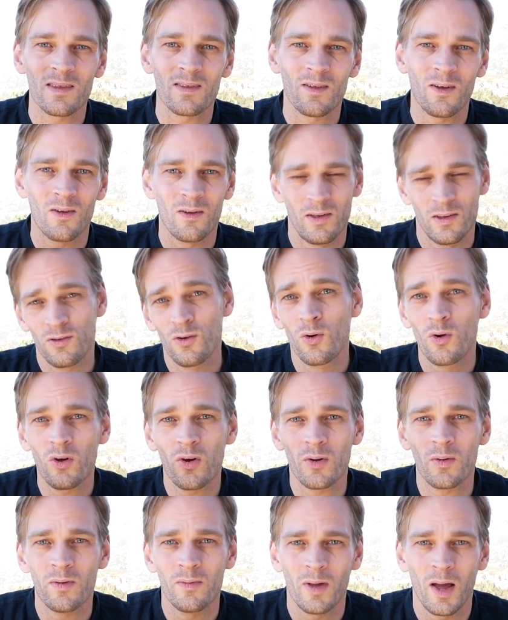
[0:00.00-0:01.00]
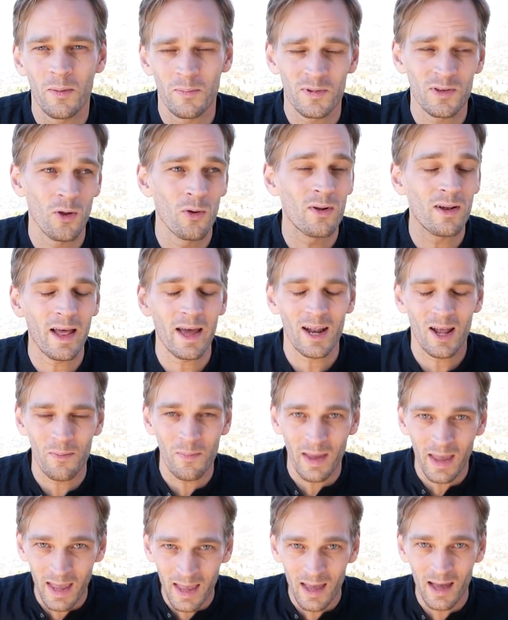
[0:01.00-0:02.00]
So it's all good. I'm so glad I'm
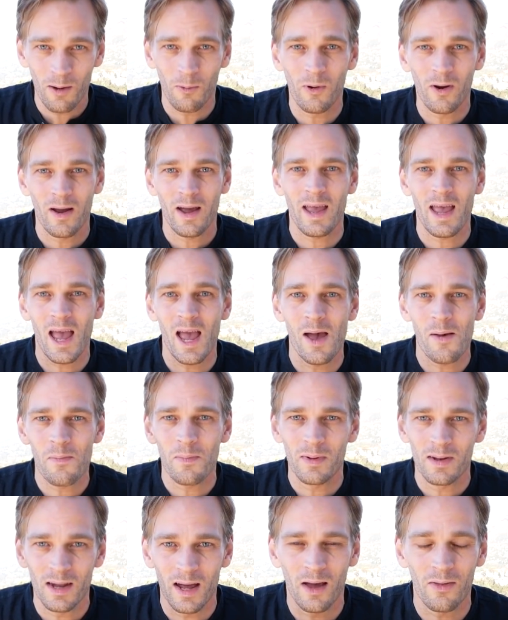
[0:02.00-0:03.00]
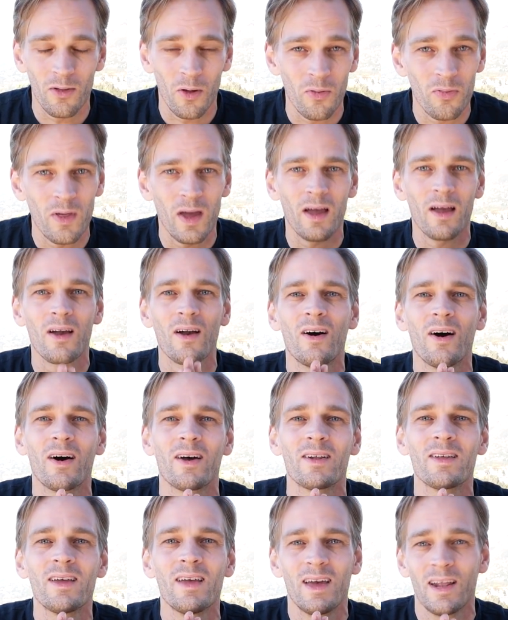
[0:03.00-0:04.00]
here where I am now though, thank
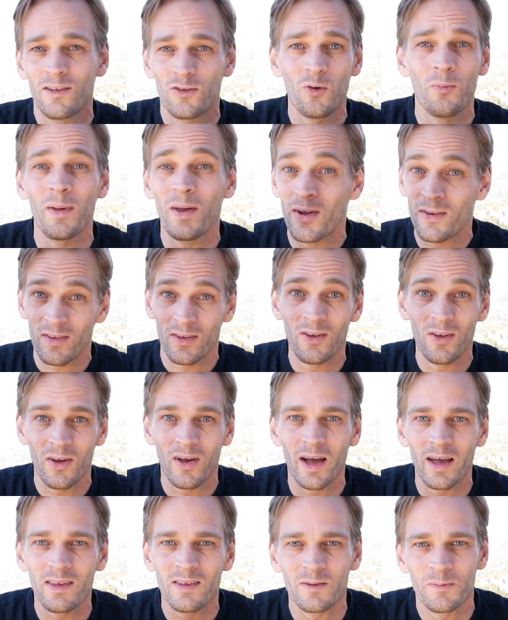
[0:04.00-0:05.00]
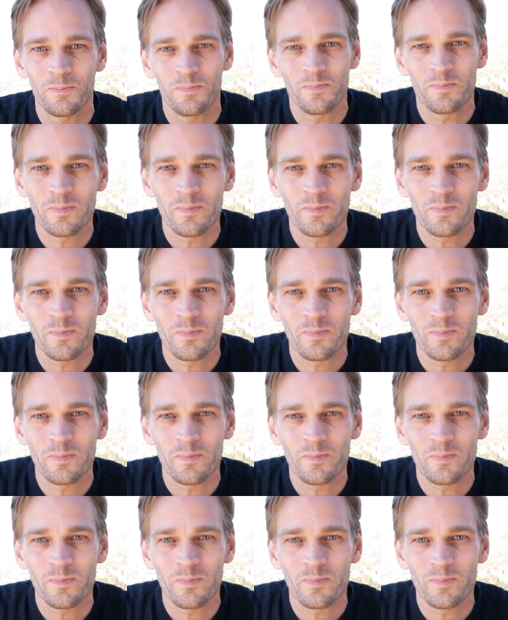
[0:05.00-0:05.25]
God. And it's all because of you guys.